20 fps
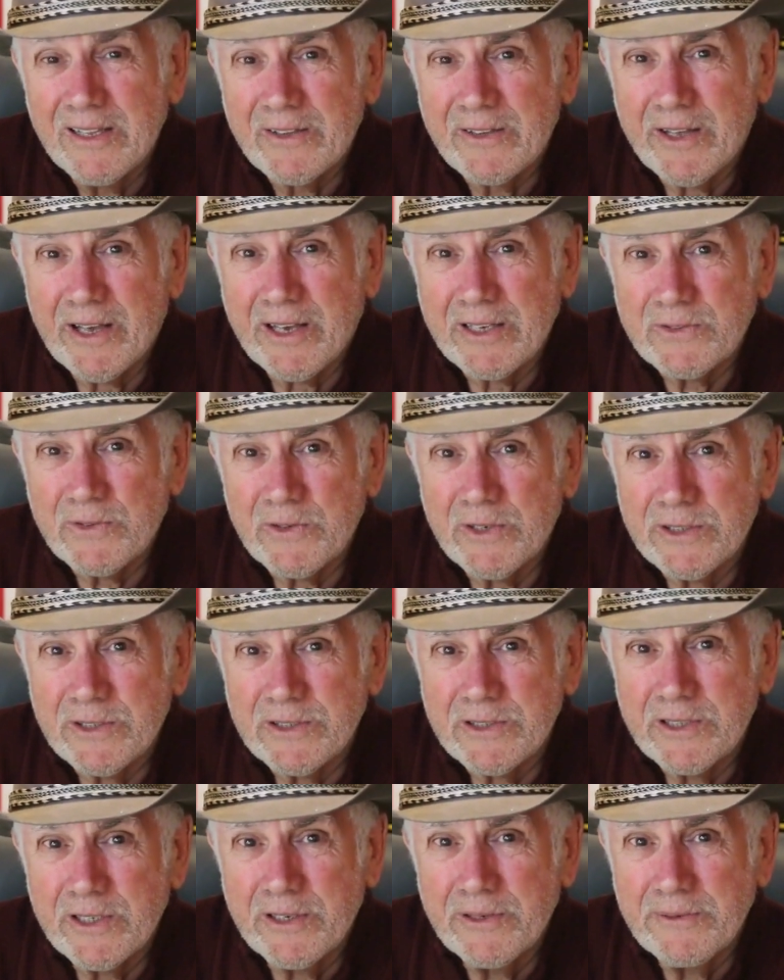Thanks for
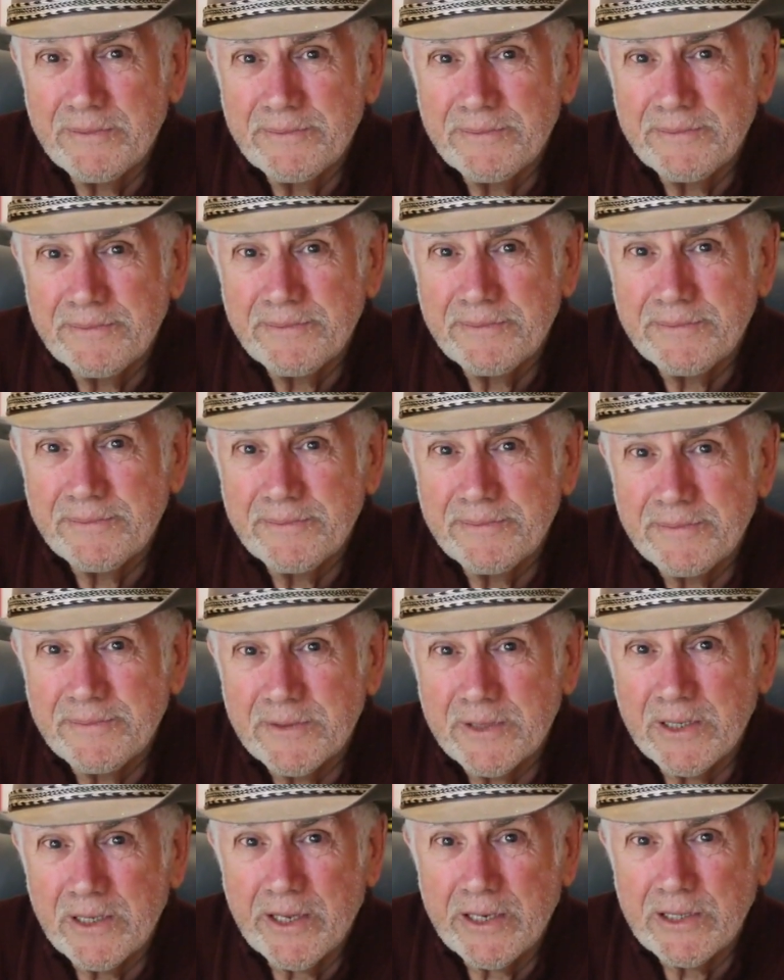listening.
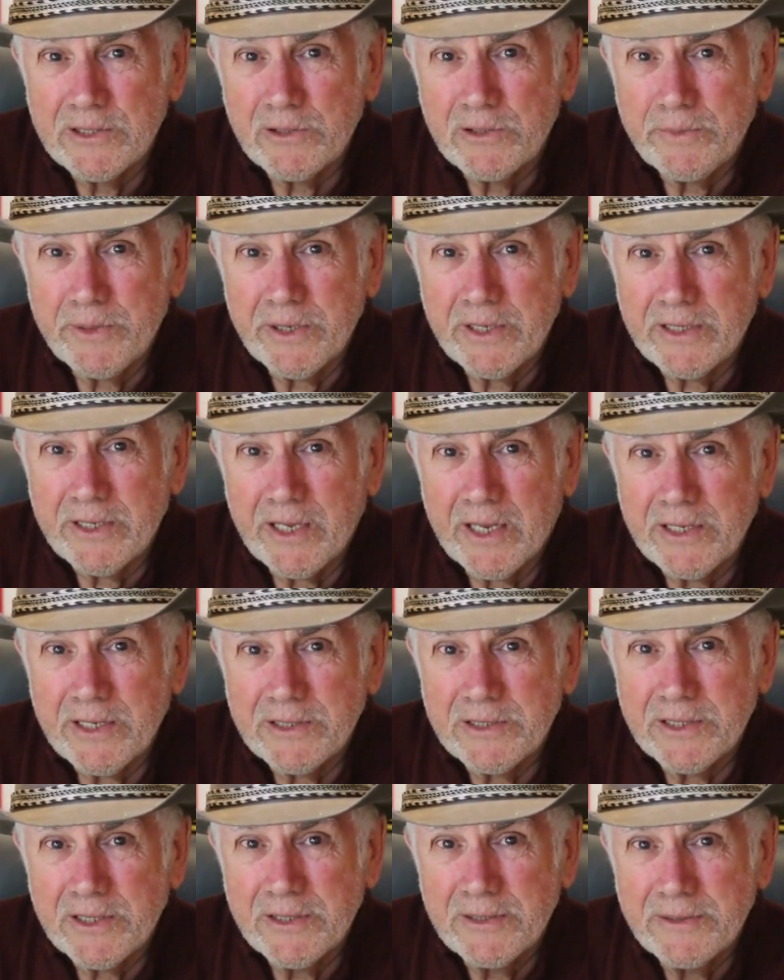The links will be
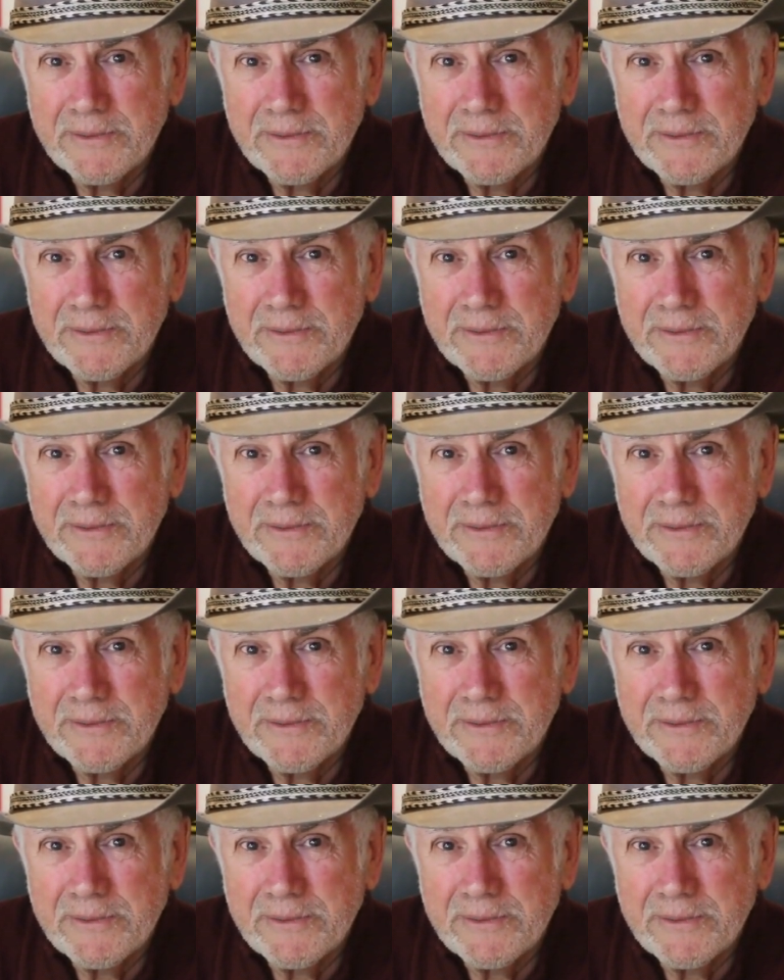attached.